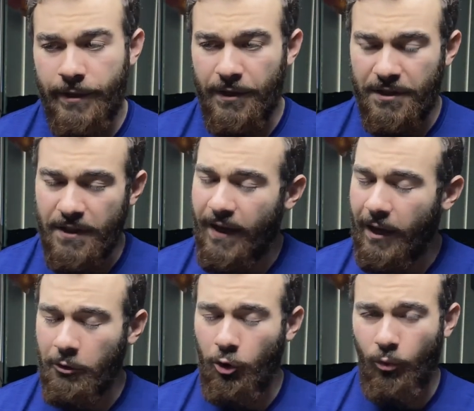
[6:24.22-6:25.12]
You see,
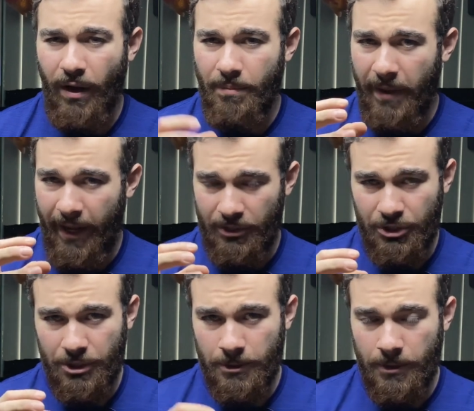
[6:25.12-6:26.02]
that little red
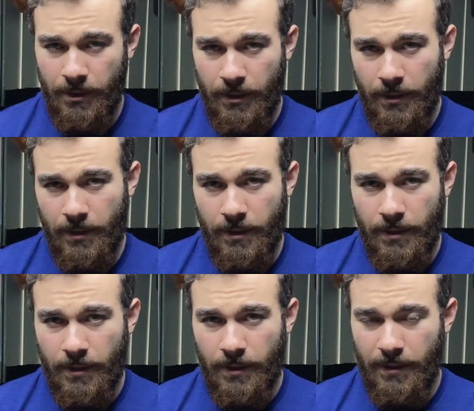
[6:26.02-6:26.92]
patch
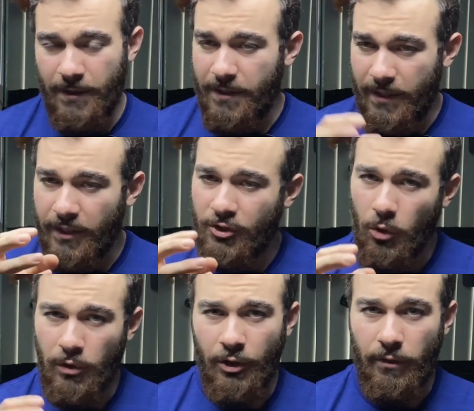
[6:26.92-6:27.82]
didn't stay
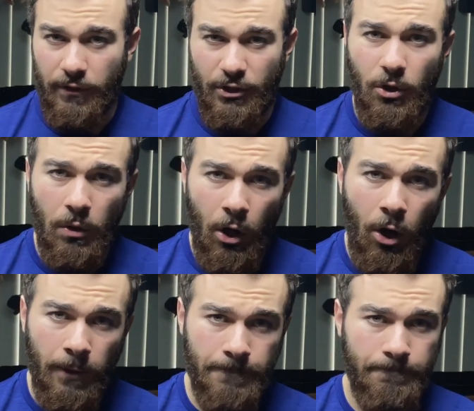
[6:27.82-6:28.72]
so little for so
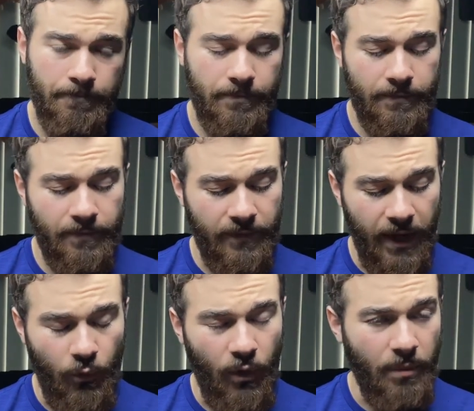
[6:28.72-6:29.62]
long.
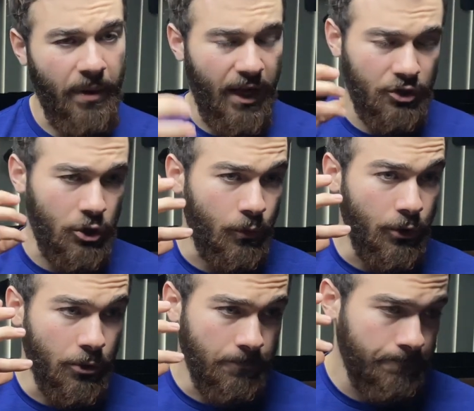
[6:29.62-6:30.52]
That red patch
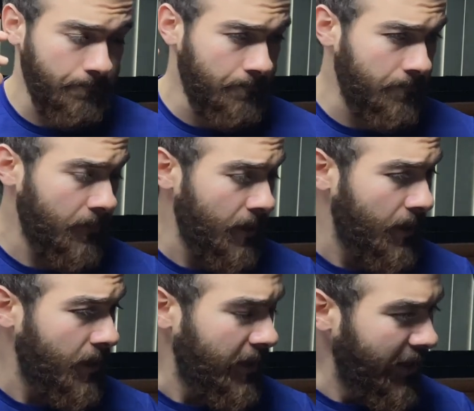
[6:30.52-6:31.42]
grew.
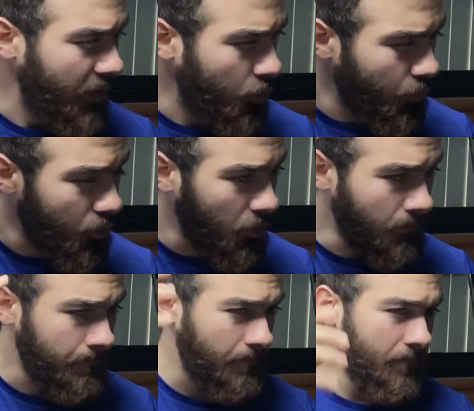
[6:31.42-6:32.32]
And it grew.
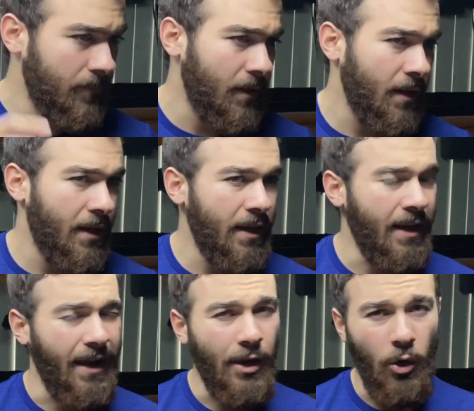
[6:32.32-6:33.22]

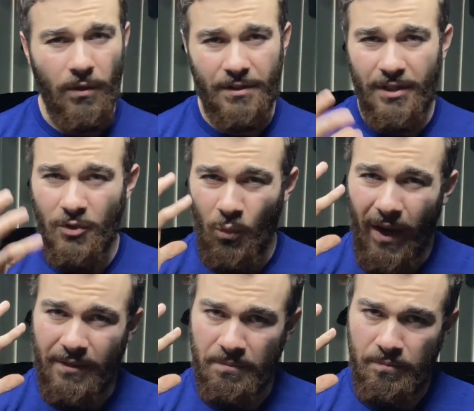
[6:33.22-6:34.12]
And I noticed his
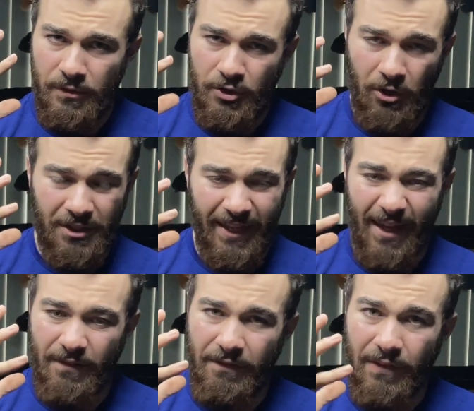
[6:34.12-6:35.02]
wen started to get
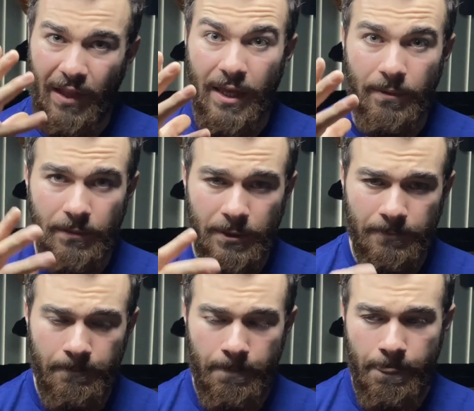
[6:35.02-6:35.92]
inflamed.
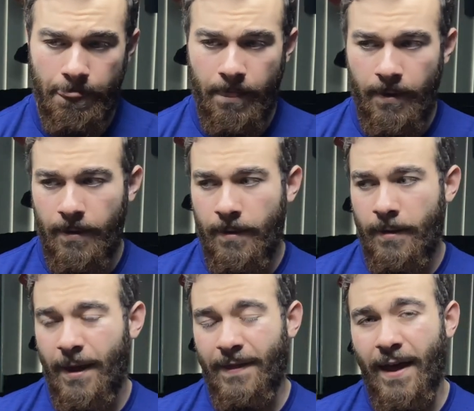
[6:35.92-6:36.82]

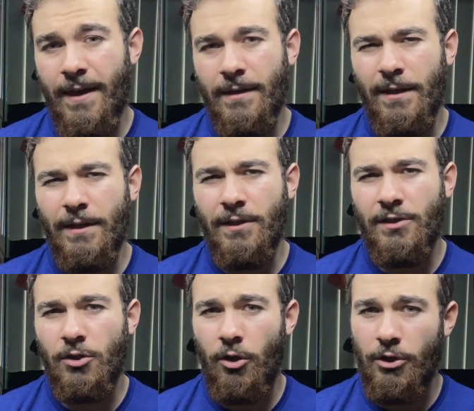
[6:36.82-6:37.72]
And then he
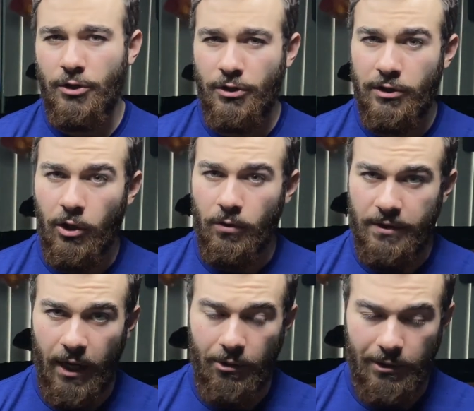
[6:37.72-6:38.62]
started to slow
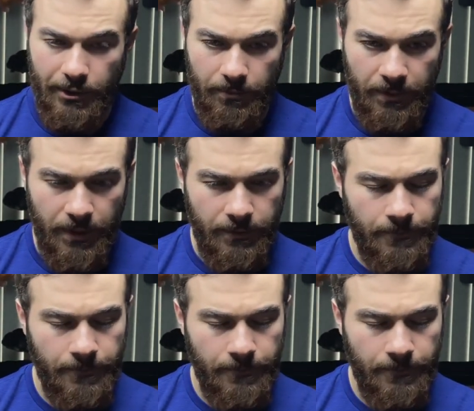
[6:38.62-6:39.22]
down a little bit.